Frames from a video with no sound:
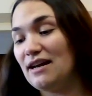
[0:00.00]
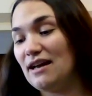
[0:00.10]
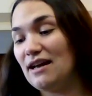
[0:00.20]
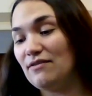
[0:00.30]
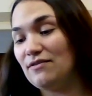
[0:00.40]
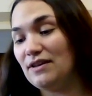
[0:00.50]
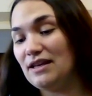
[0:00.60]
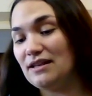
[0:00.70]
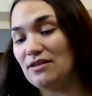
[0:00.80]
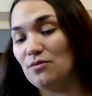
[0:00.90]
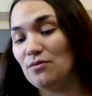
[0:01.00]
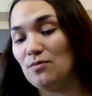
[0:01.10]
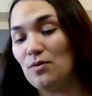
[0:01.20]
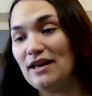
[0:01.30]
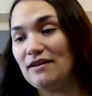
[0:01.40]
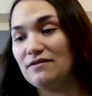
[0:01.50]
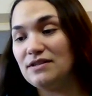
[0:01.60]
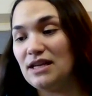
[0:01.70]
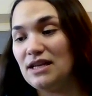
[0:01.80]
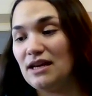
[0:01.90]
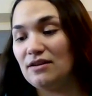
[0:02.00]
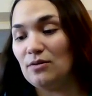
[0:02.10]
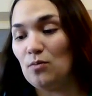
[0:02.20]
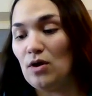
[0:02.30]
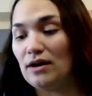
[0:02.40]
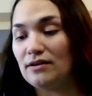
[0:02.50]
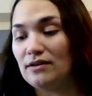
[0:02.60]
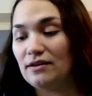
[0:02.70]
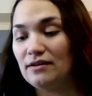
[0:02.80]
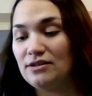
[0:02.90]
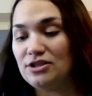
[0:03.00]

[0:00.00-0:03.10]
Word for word: I have a feeling that the waves and the water